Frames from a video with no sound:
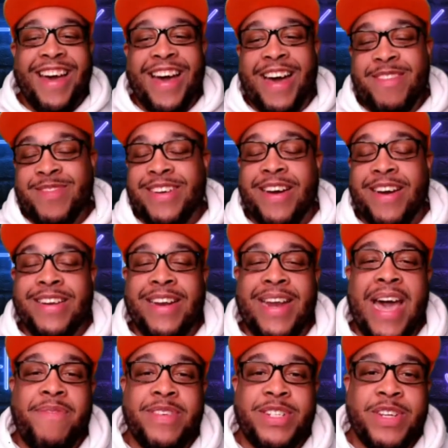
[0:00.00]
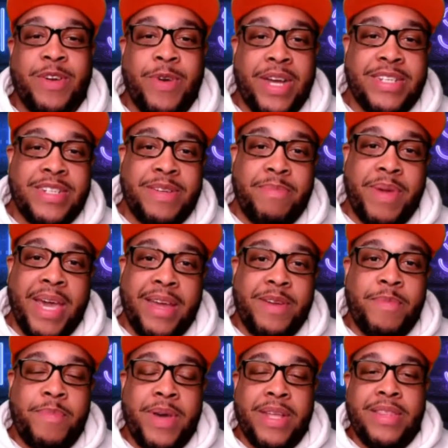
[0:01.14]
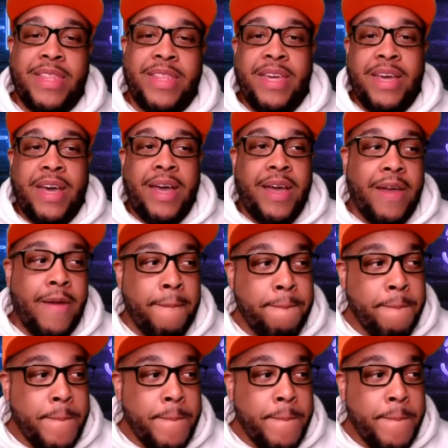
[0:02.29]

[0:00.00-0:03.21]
I'm sorry to laugh at your question, Amanda, but the